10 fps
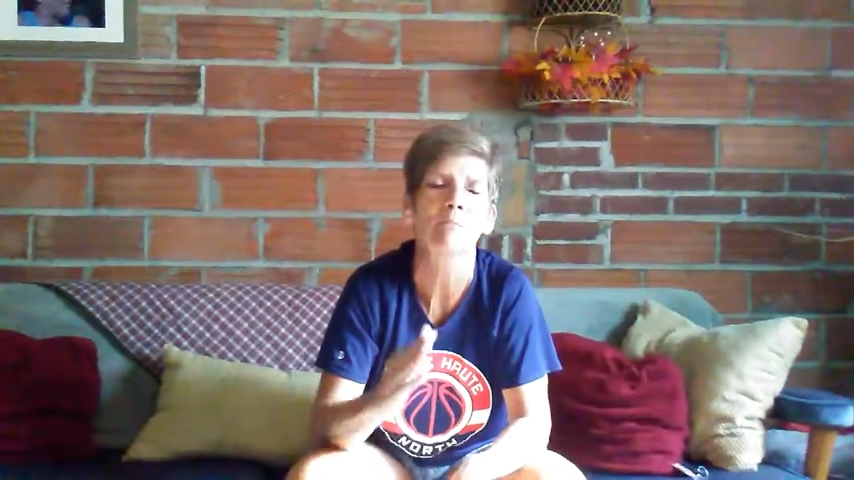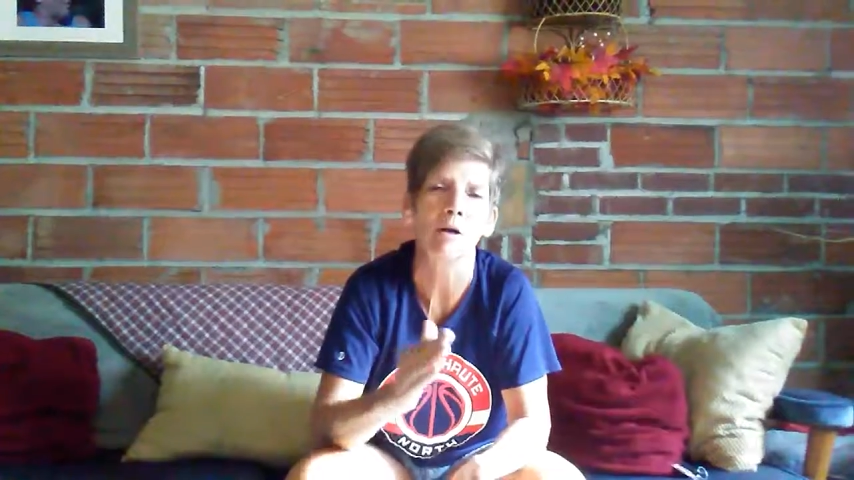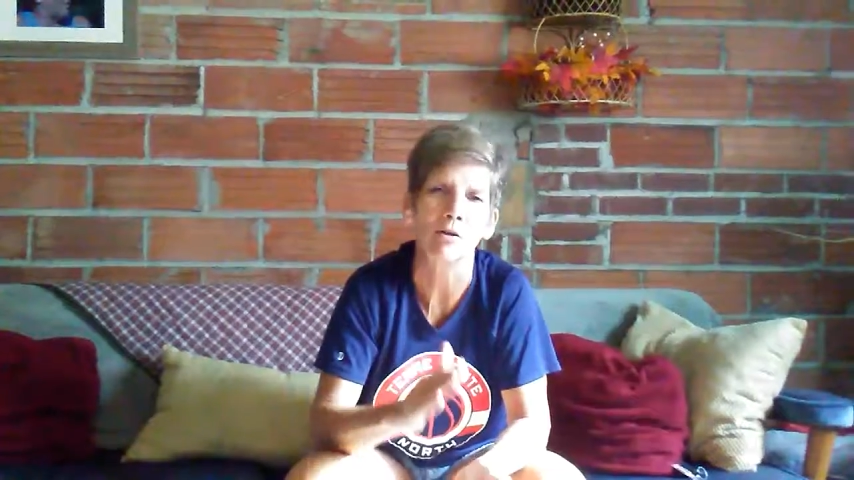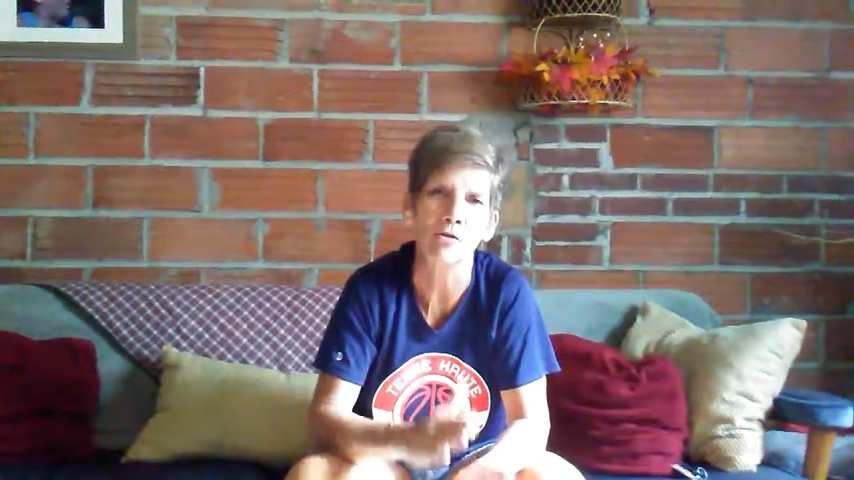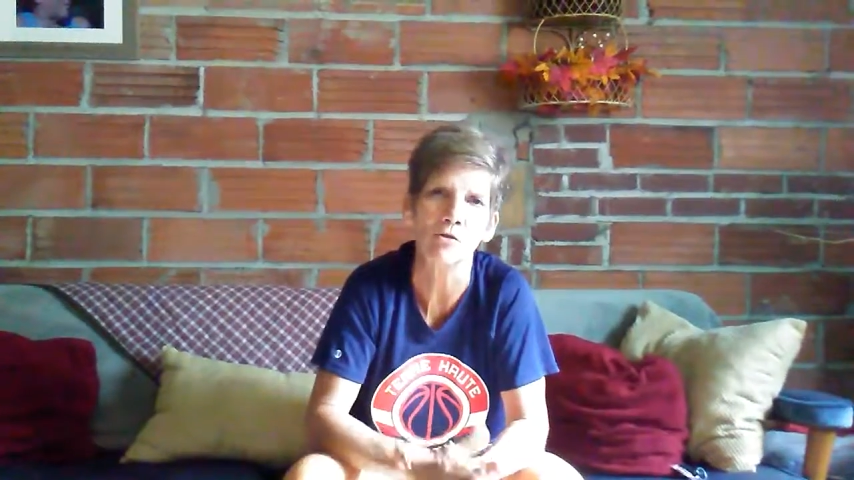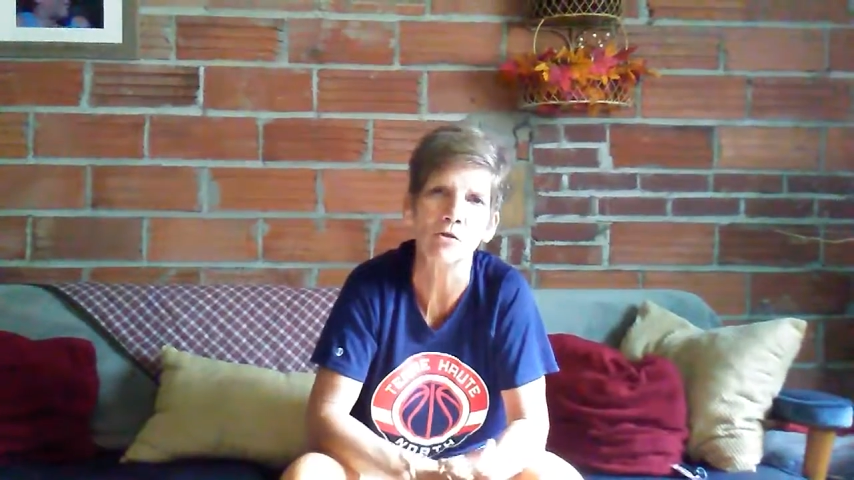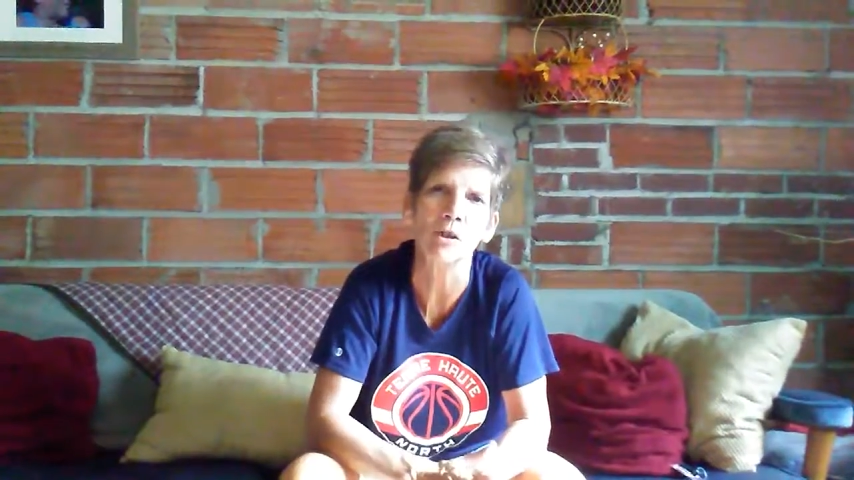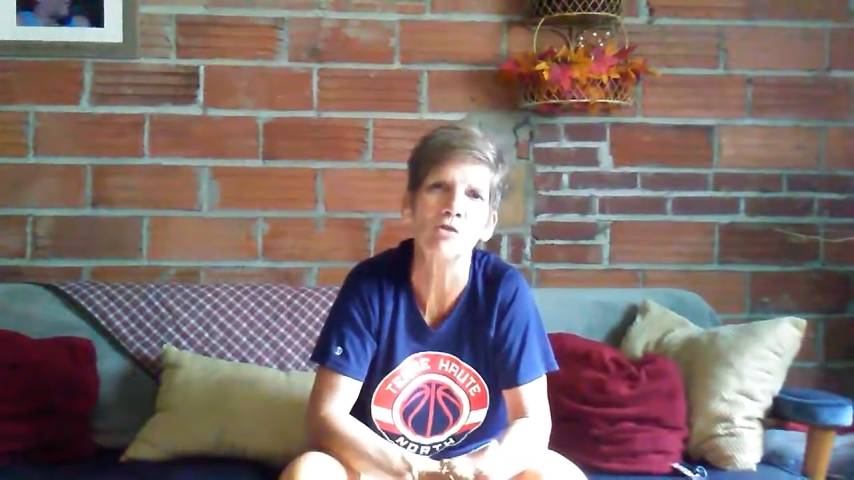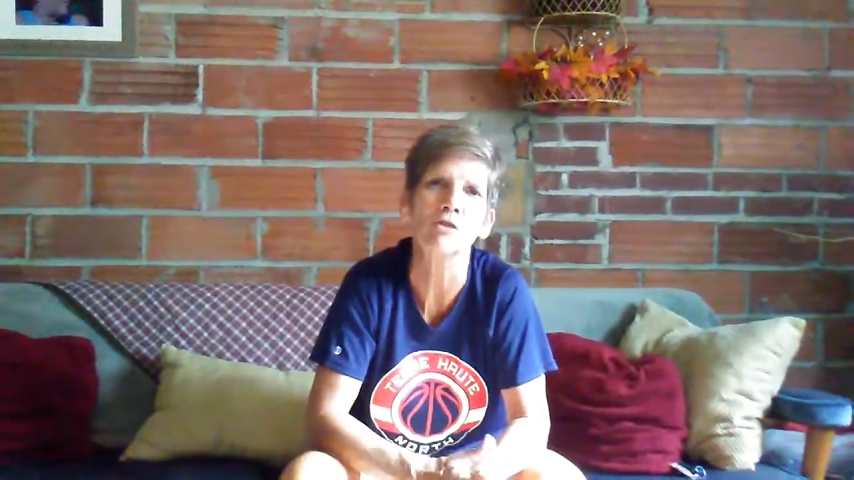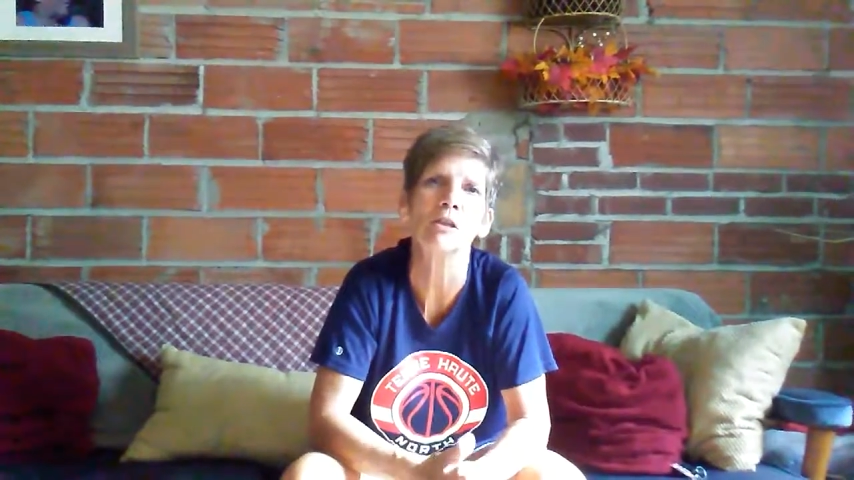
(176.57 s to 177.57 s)
practice your
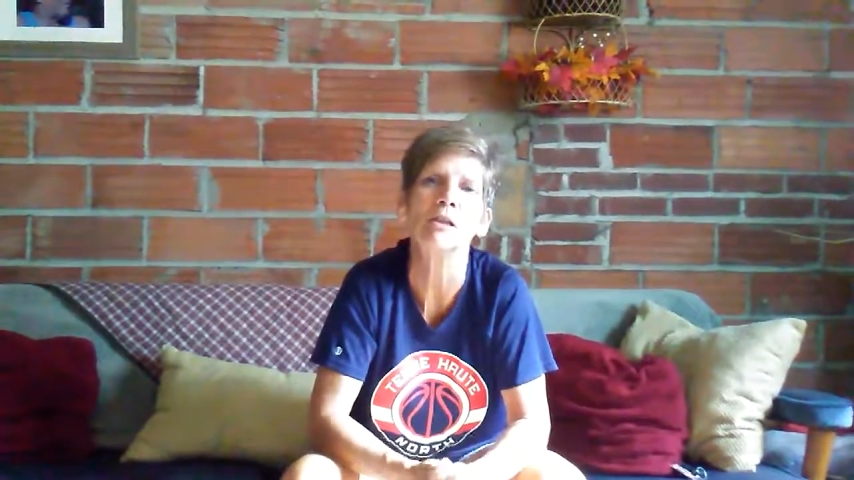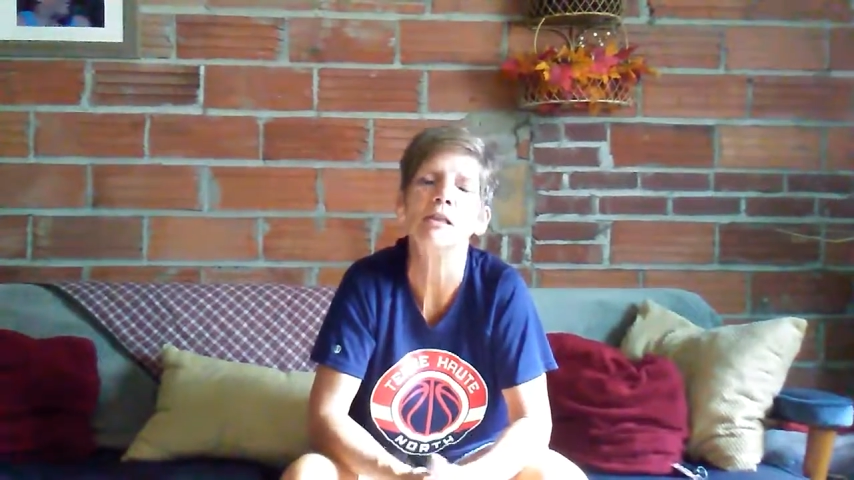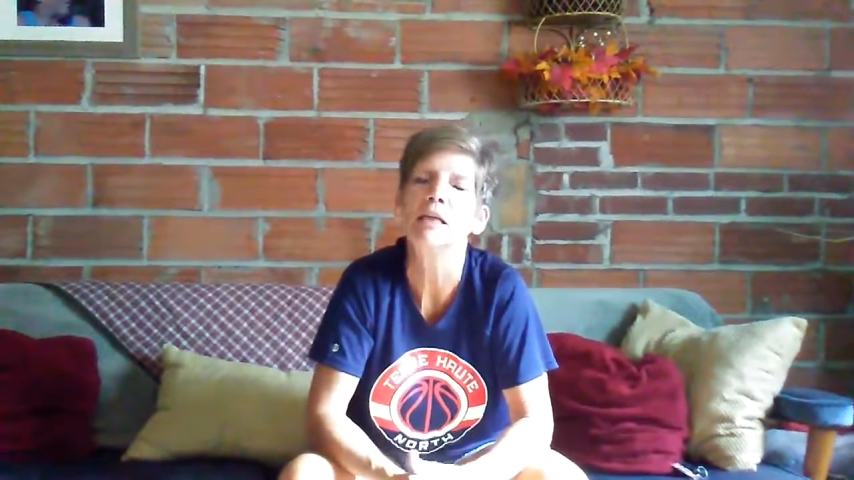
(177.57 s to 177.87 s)
tension.